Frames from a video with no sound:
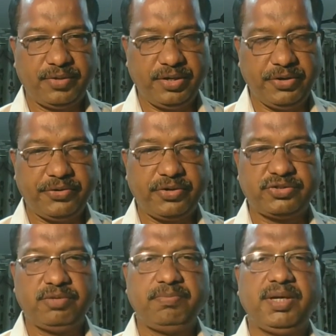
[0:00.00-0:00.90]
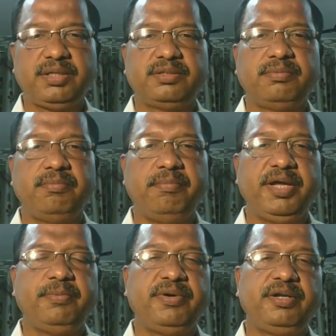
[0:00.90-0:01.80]
introduction part,
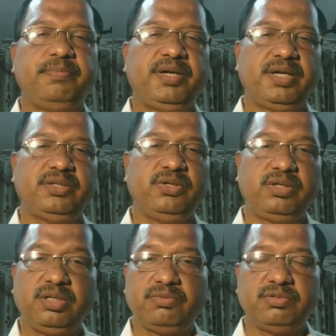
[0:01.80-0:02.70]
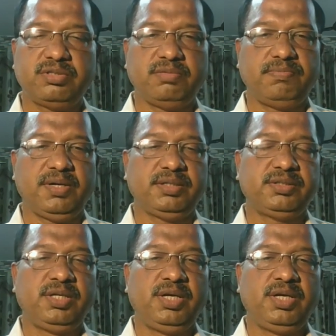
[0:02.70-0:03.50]
main body part, and the conclusion part.